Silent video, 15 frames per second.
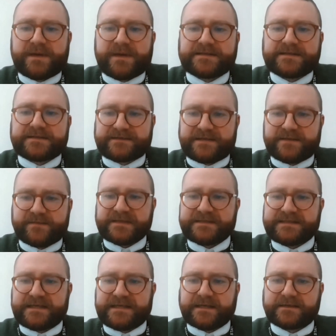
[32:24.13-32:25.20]
piece of
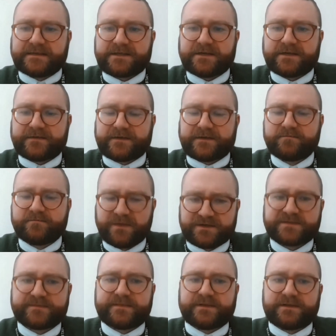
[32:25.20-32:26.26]
CPD to cover
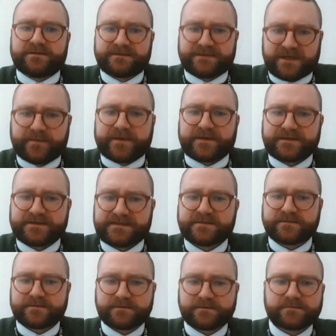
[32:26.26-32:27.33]
multiple
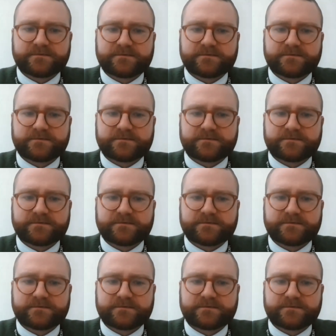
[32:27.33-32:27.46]
topics?